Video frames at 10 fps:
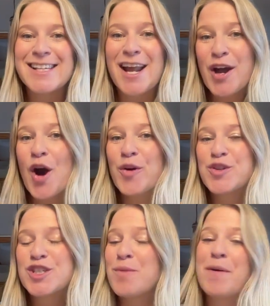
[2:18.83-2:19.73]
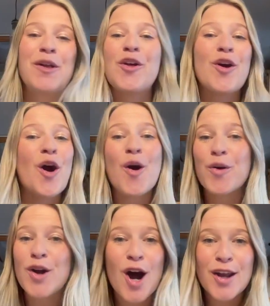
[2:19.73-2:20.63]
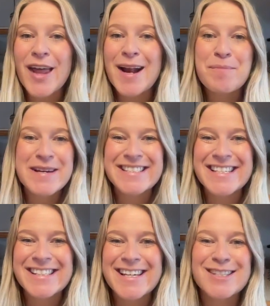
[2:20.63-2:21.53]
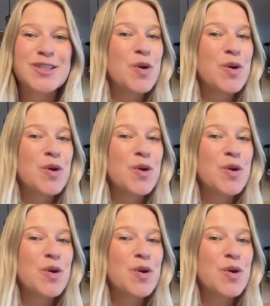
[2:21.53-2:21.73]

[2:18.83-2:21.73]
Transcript: that I coach to build their own online businesses,